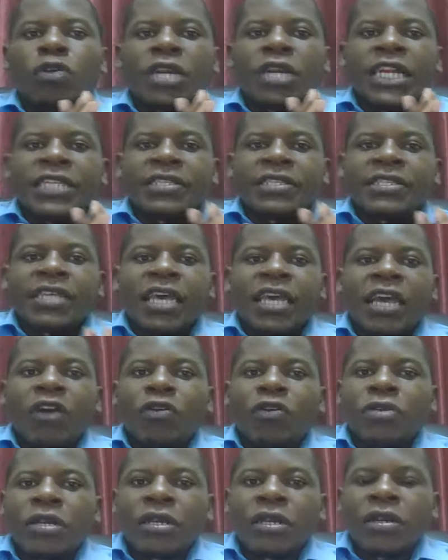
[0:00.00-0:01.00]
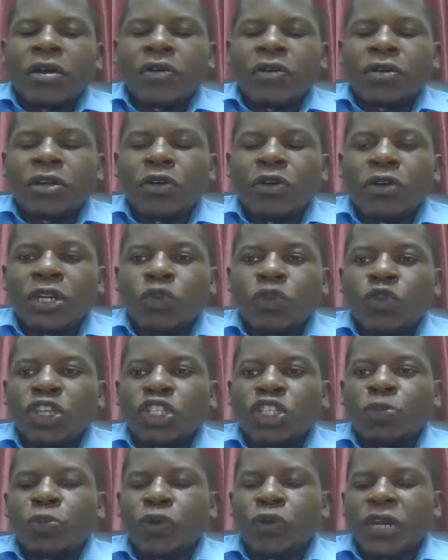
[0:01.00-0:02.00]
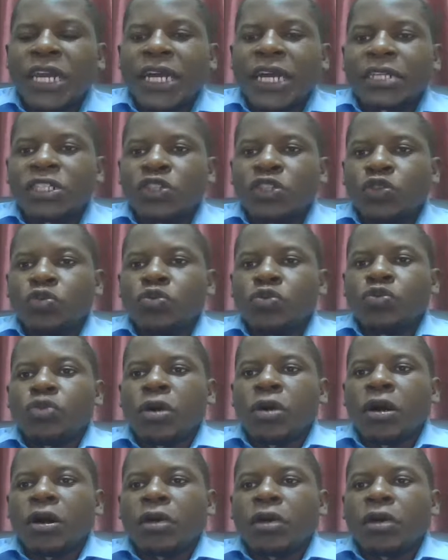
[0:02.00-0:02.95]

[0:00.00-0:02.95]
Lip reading: let's say on which product to